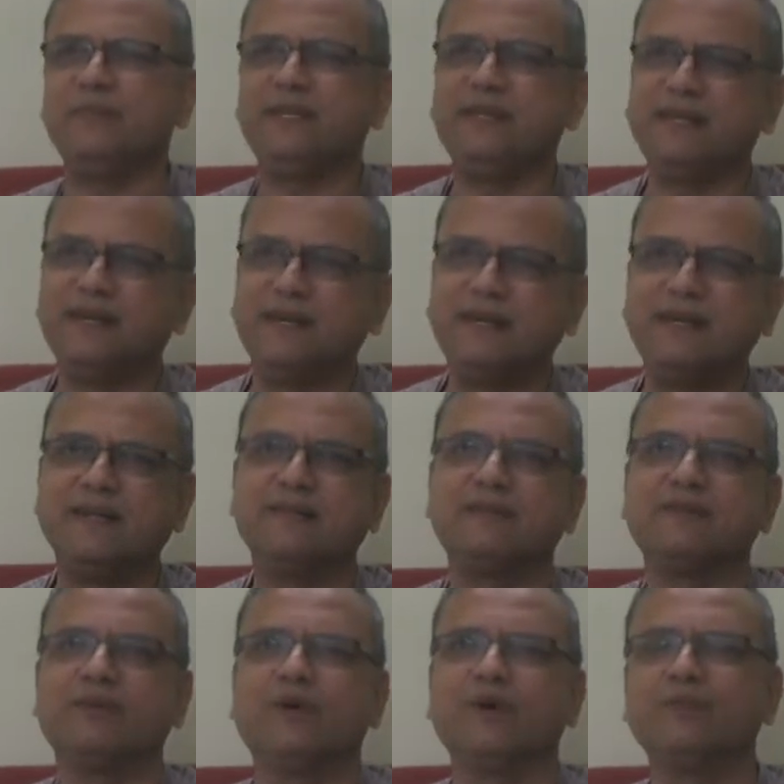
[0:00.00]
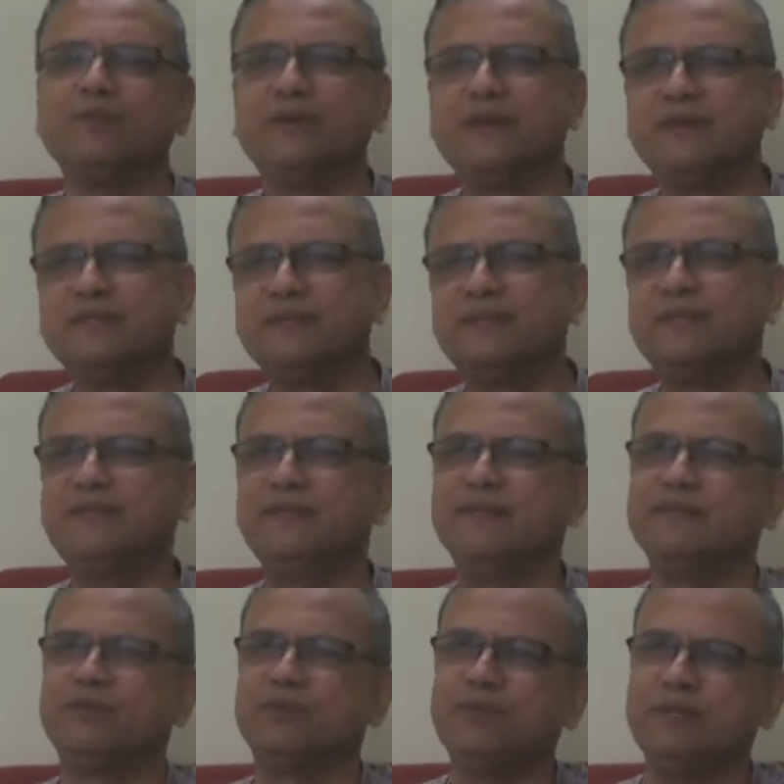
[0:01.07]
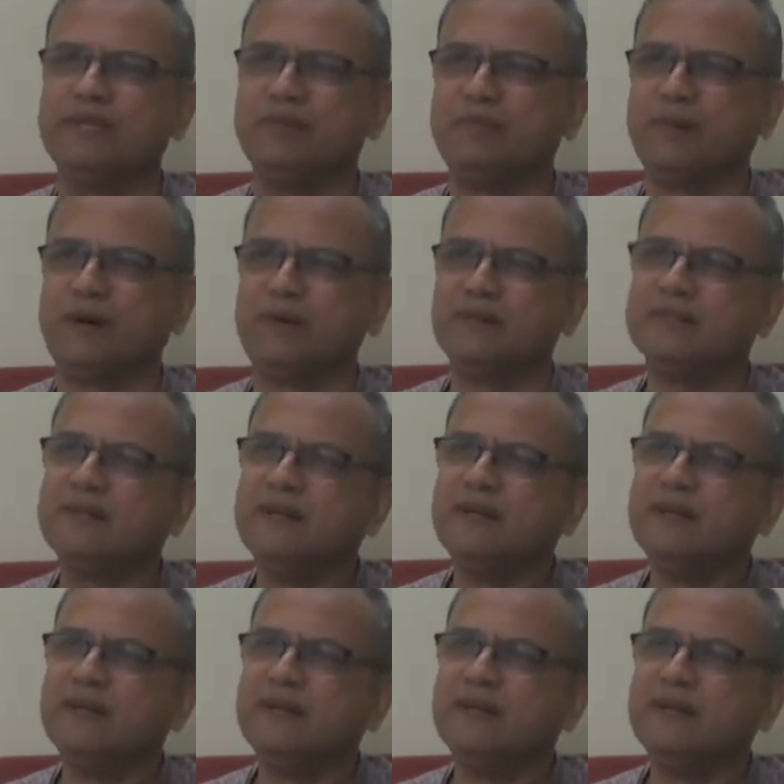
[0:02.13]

media and the corporate world and the ruling powers,